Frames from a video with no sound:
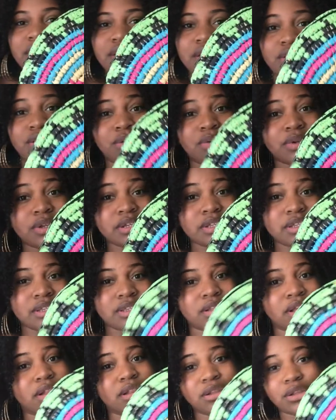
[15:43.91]

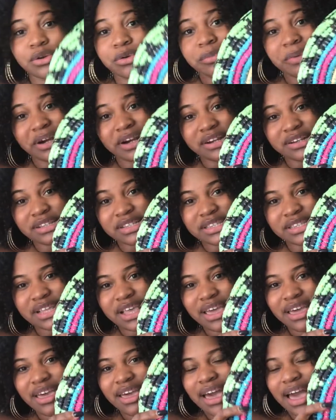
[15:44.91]
cutest little purse.
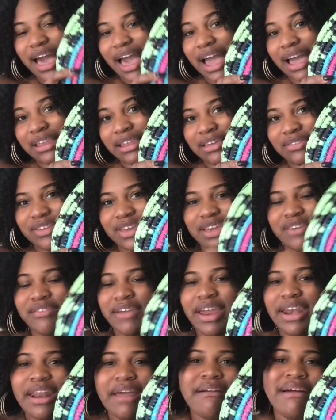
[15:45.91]
I love it.
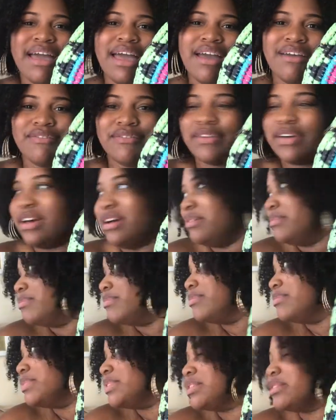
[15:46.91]
Right now I have um,
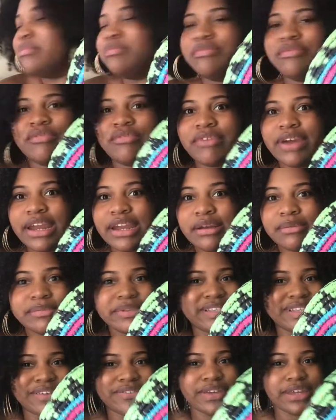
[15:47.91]
some random
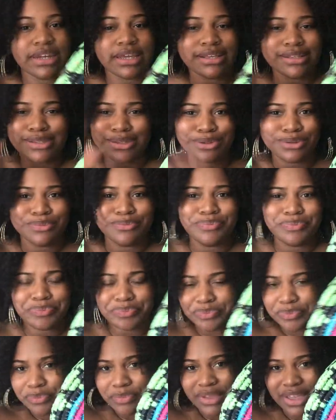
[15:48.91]
stuff in it. So
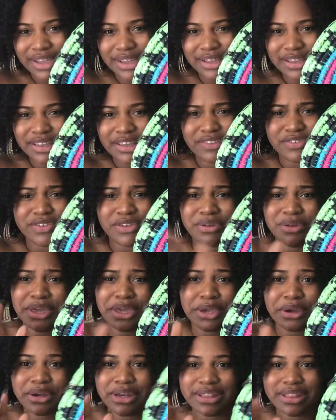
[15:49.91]
if you
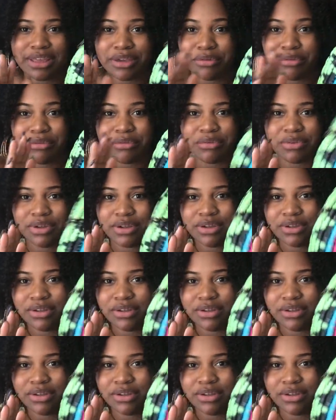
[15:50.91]
hear anything,